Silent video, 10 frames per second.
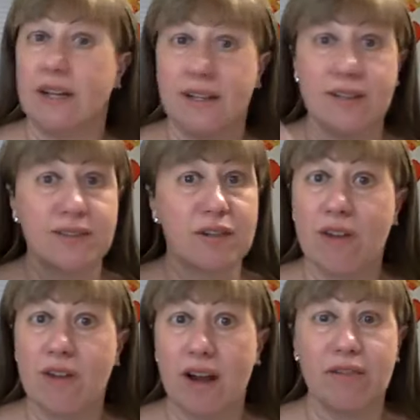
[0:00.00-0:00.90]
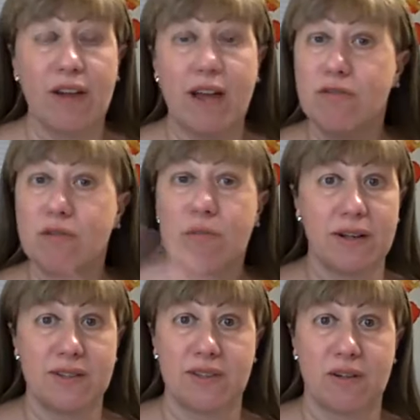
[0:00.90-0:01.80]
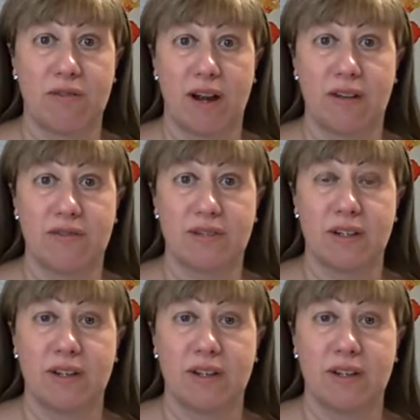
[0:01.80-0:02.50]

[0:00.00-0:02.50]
They survive, everybody survives.